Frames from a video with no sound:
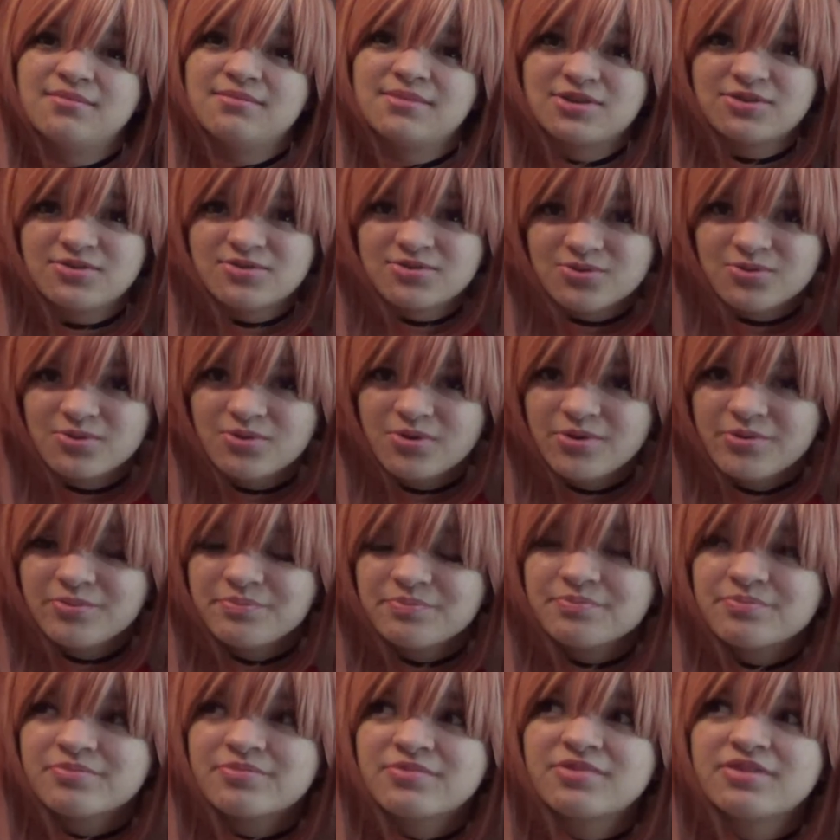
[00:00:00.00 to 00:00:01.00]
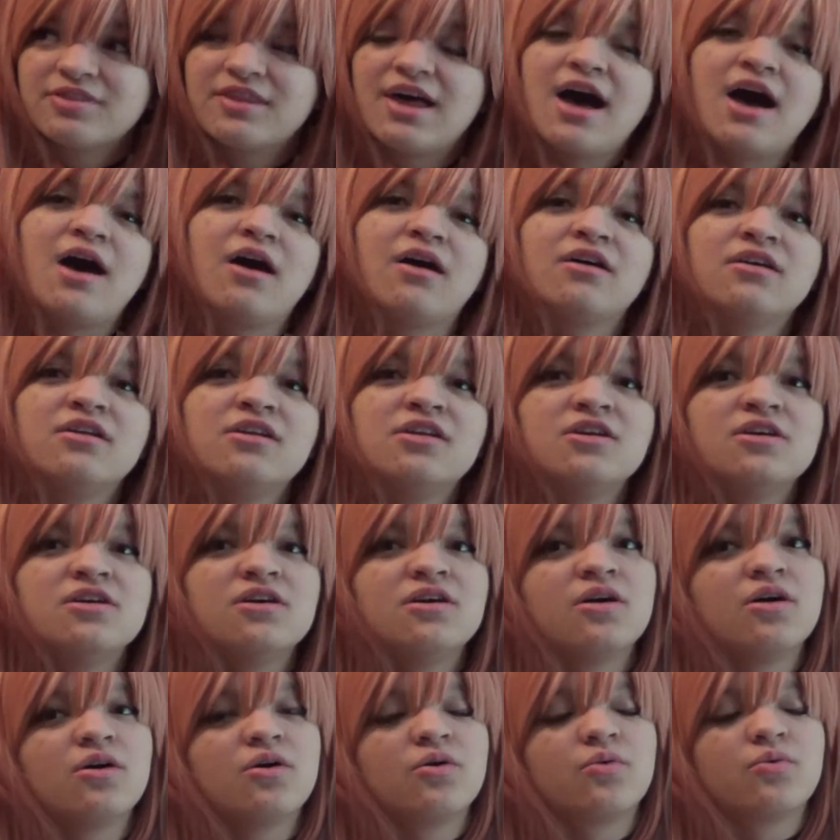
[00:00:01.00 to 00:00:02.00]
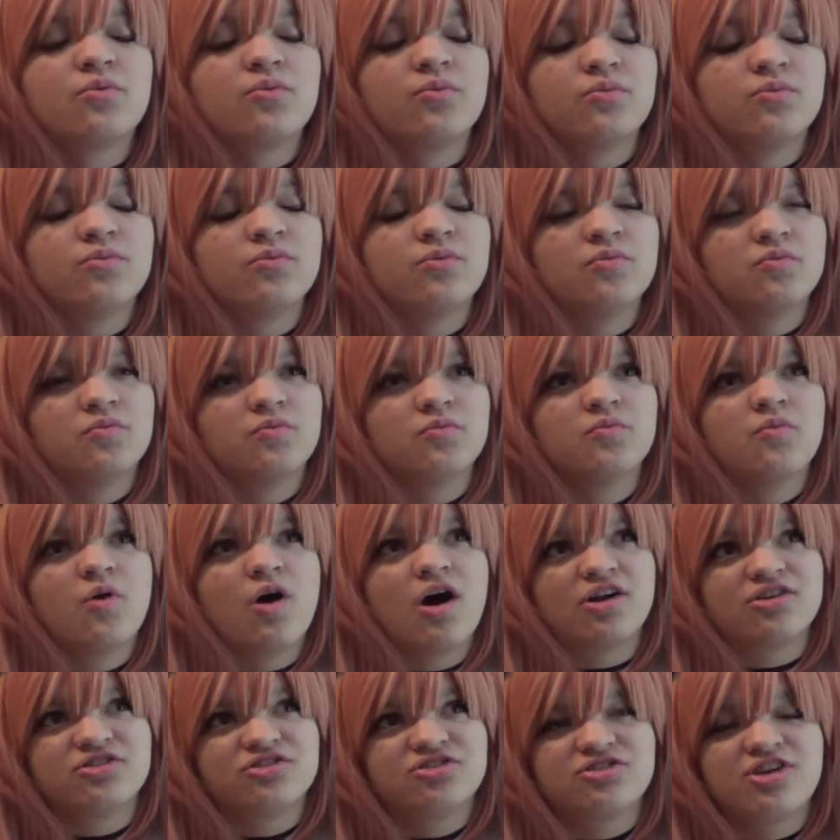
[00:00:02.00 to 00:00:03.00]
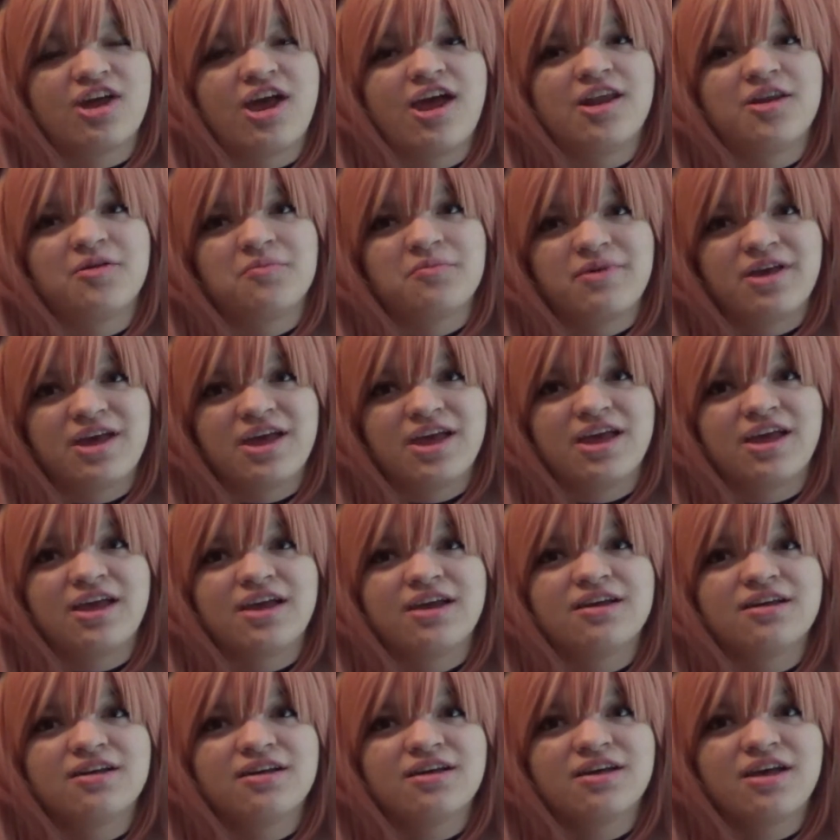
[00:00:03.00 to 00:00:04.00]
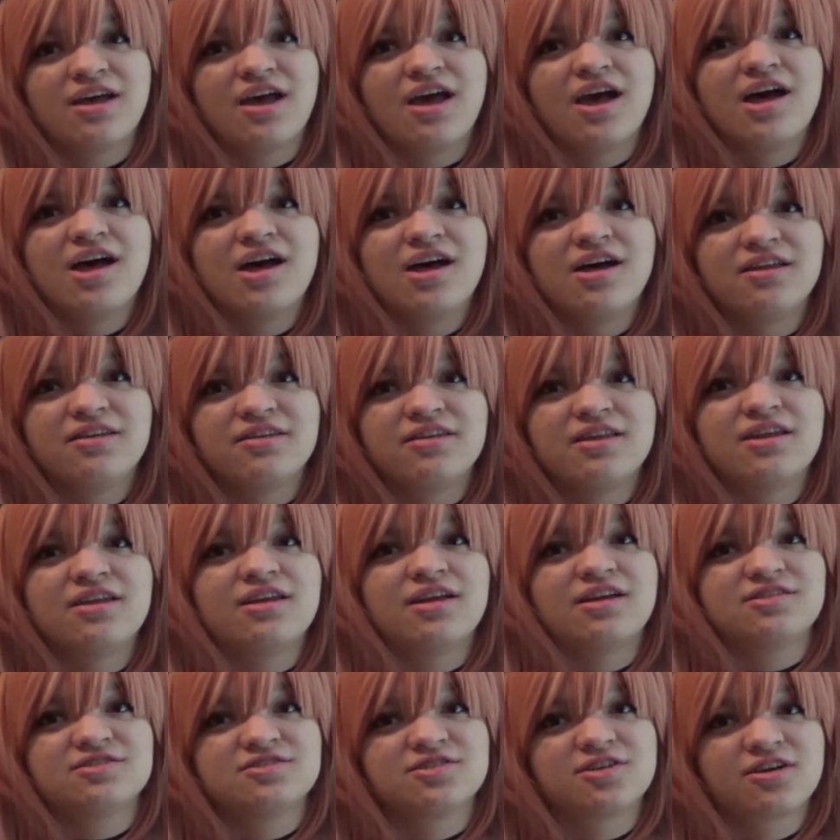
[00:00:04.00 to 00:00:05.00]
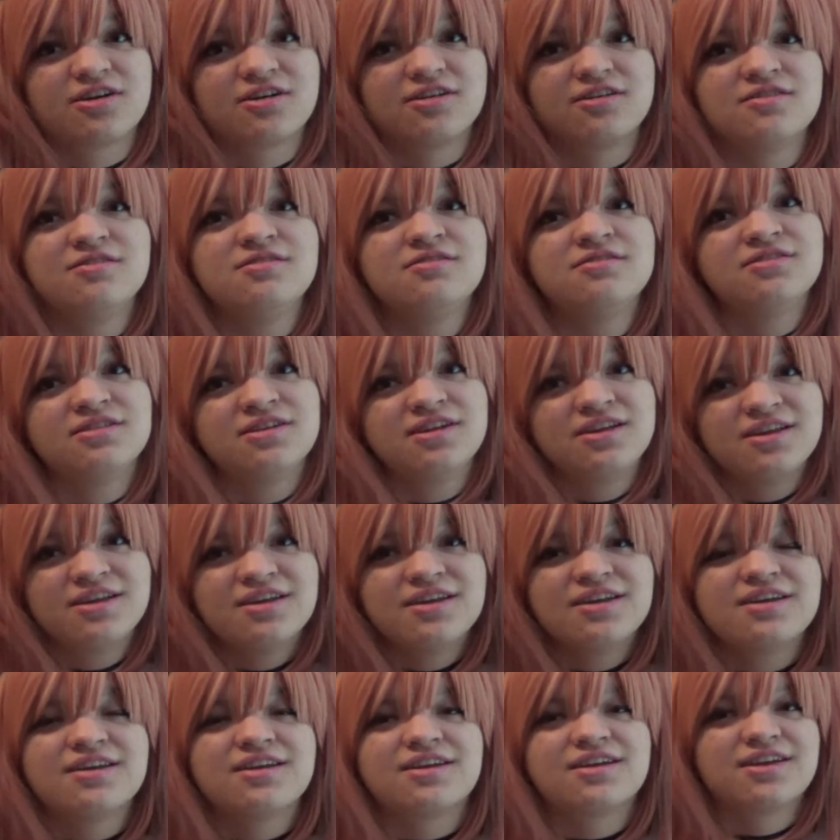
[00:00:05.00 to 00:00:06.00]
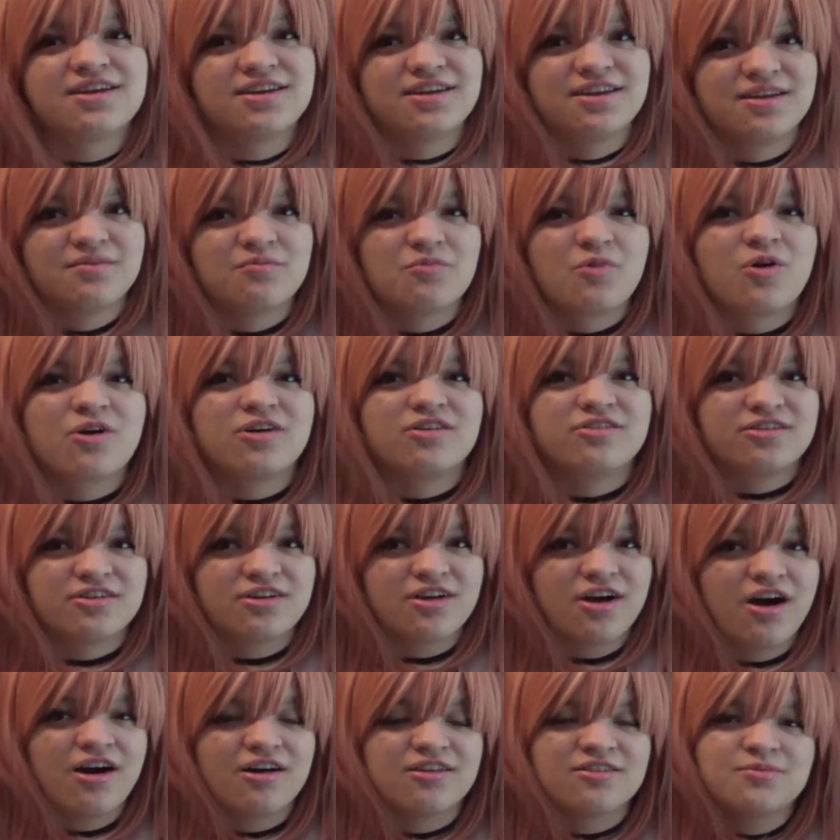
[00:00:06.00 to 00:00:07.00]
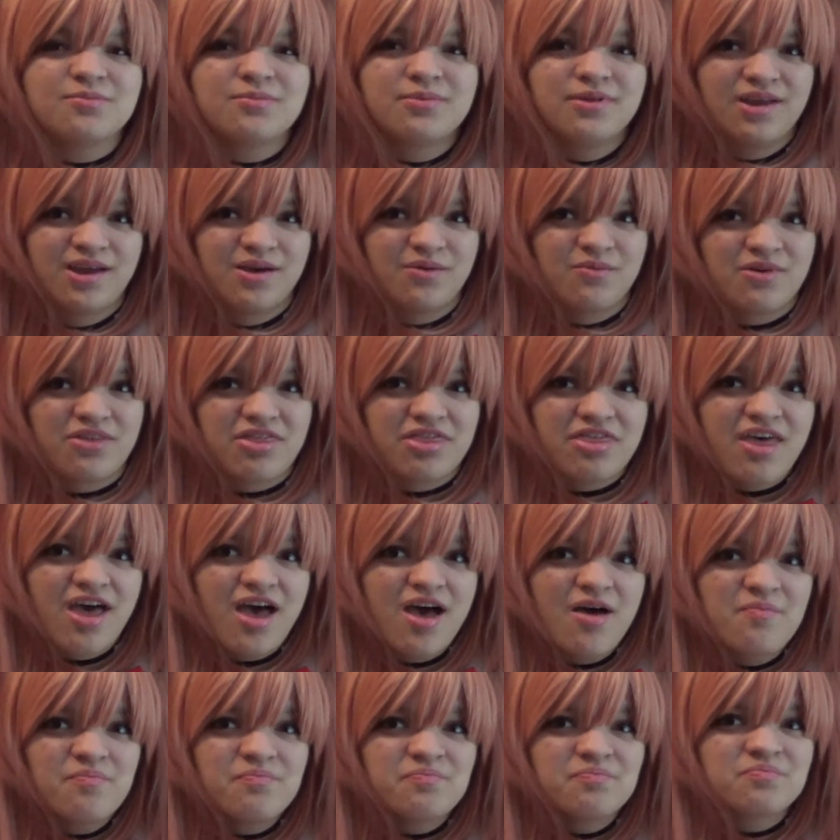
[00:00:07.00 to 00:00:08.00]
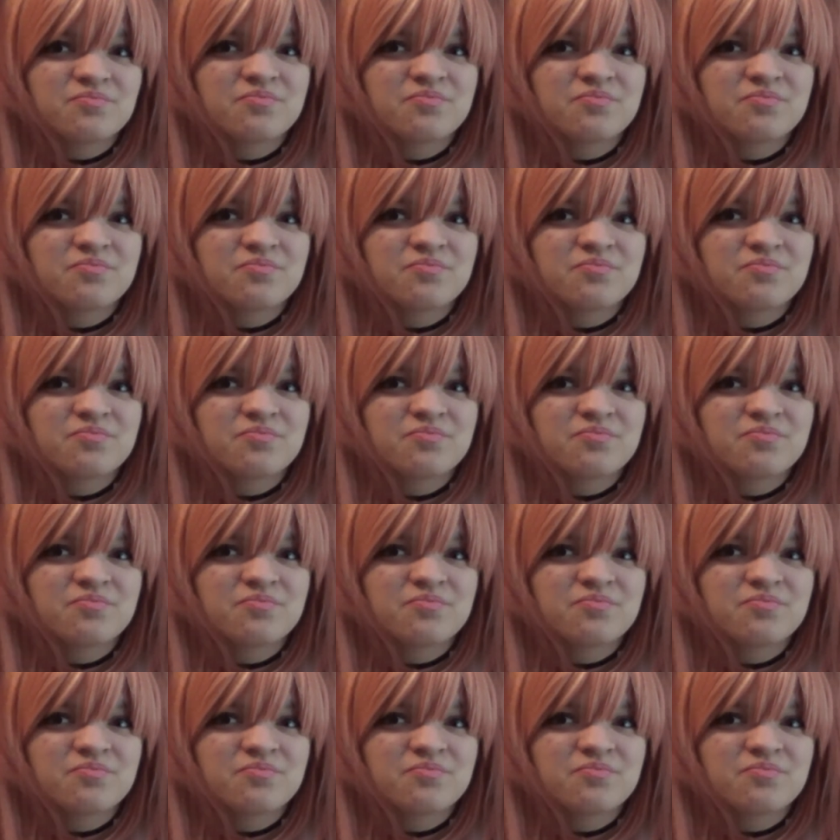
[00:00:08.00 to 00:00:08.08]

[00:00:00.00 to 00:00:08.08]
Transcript: middle school that watched anime, and then I started getting more into cosplaying with them.